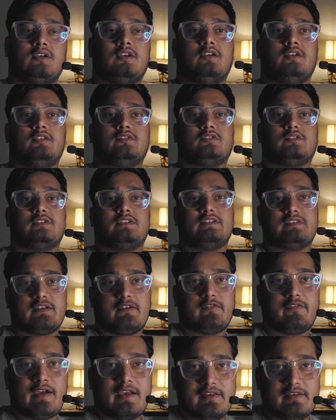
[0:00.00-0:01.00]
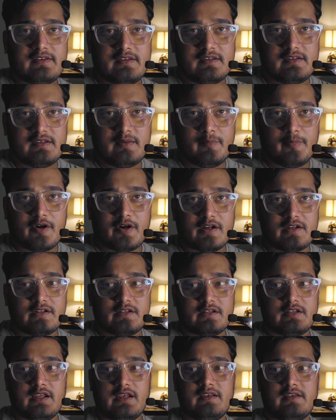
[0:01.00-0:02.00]
So these are 5 important
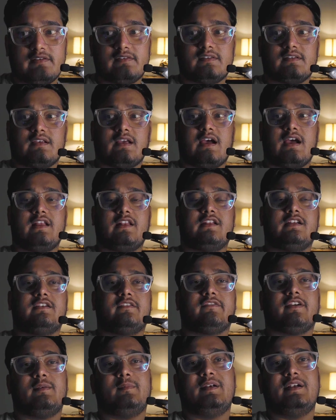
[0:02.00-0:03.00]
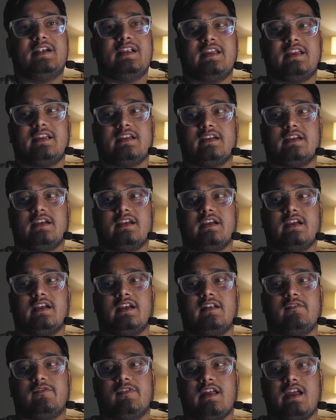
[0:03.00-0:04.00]
things I learned while building
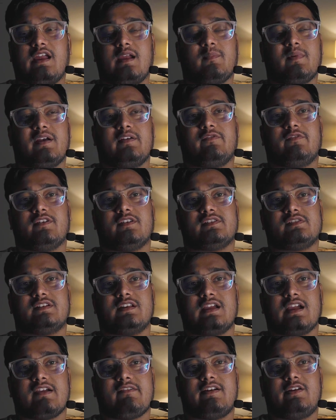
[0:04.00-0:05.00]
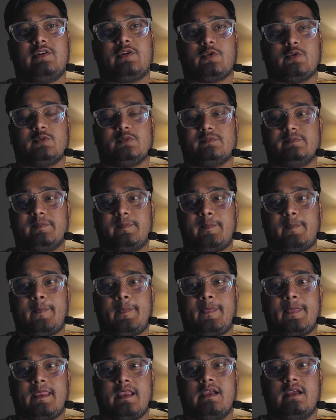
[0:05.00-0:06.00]
and flying my first DIY drone.
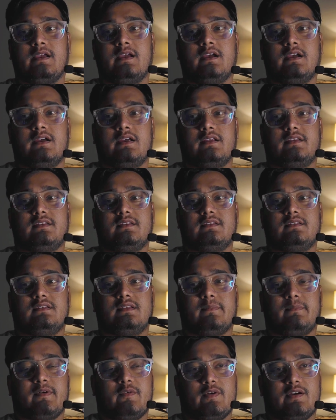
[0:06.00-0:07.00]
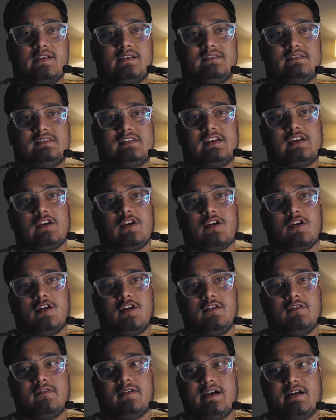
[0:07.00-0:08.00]
Number 1, secure
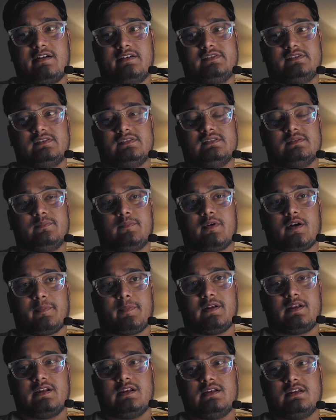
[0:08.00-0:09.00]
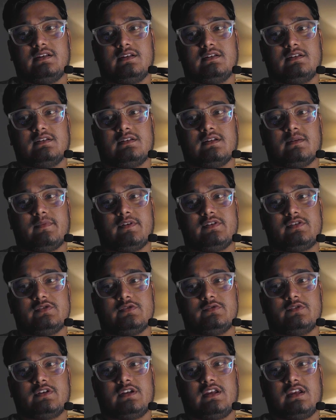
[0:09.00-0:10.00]
all wires properly. Number
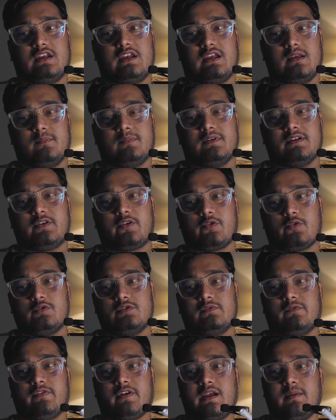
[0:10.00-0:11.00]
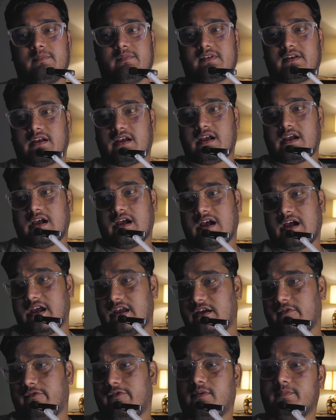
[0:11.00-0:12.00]
2, keep the drone frames higher
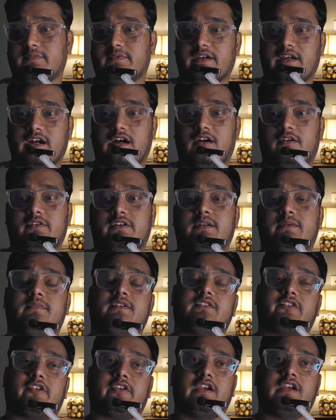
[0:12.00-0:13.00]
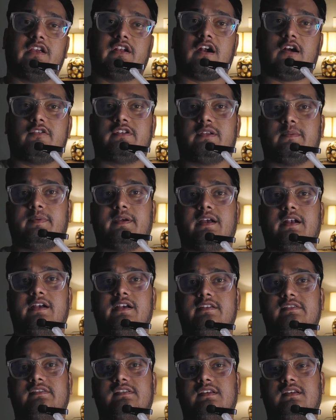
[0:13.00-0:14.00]
from the ground. Number 3, route the
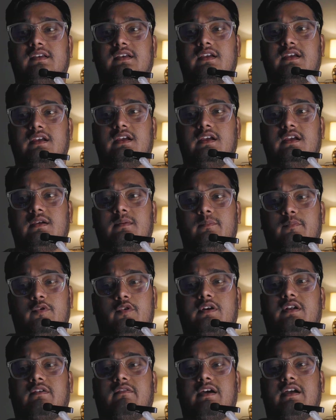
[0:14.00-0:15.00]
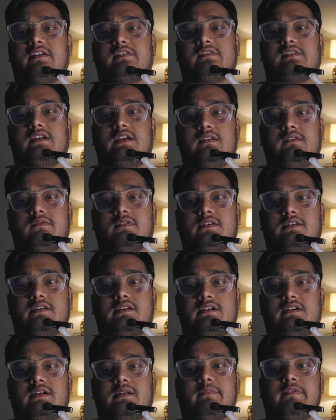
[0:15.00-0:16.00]
BLDC motor wires inward.
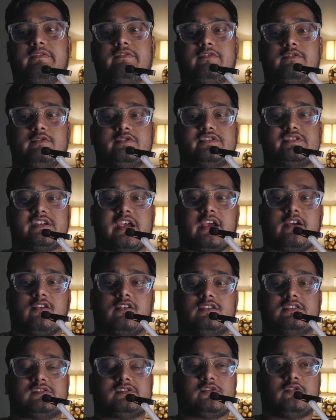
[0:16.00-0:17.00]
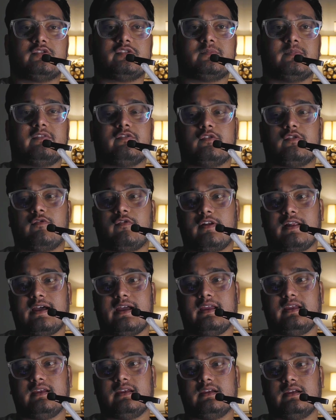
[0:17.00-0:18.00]
Number 4, check all the screws before
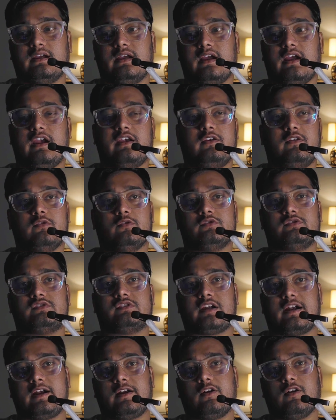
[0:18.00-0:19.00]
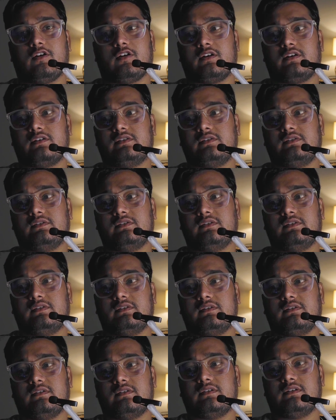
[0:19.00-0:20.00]
flying and use thread lock
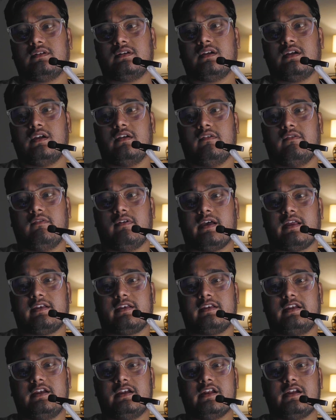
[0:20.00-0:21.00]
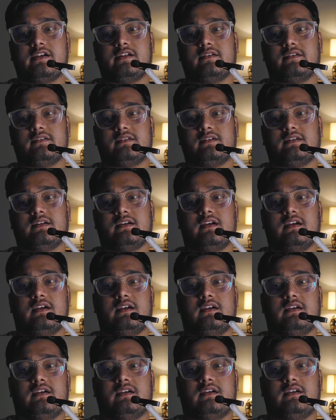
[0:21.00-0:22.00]
where needed.
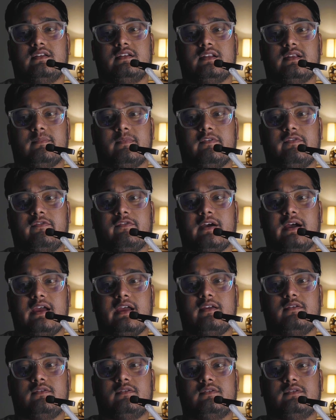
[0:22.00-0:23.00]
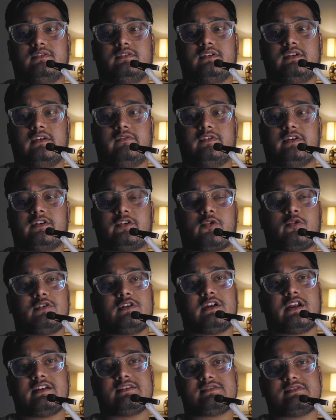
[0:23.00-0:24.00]
Number 5, if the drone
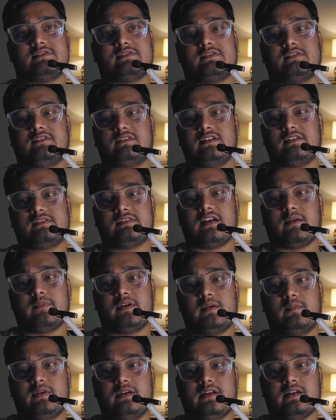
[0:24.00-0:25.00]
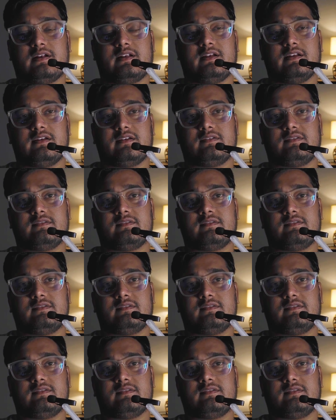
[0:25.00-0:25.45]
crashes, disarm immediately.